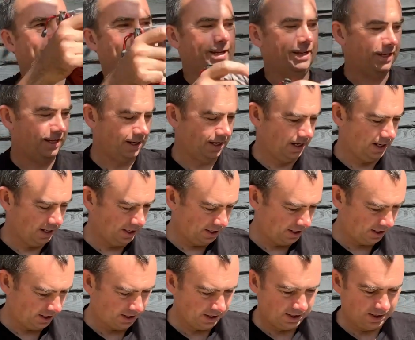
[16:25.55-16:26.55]
Again,
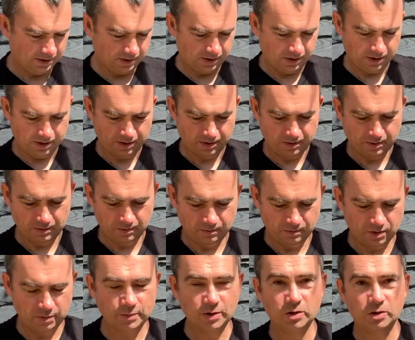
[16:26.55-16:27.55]
another
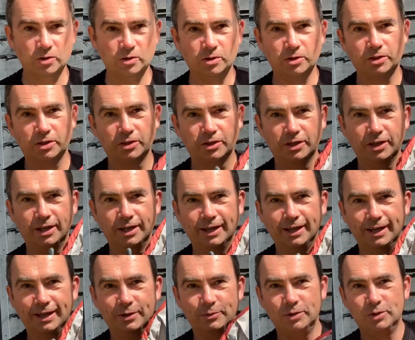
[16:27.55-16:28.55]
mummy hood,
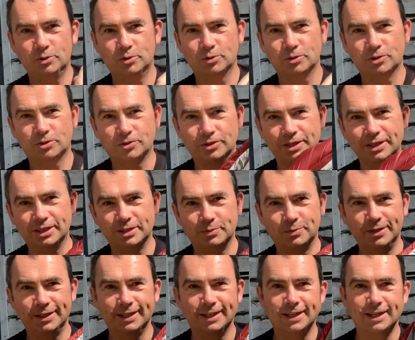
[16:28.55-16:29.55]
drawstrings to
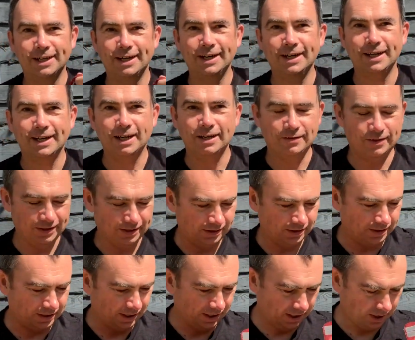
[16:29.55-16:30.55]
bring that in if it
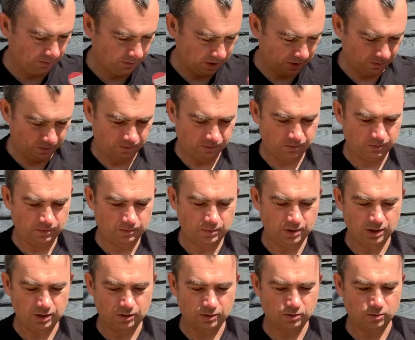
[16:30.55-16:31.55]
does get a bit
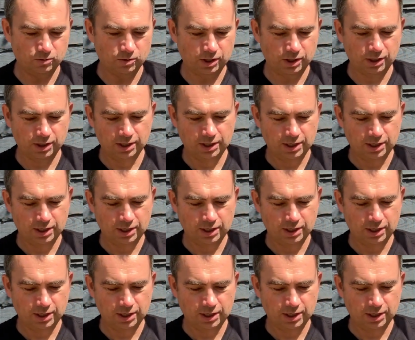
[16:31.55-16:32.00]
cooler.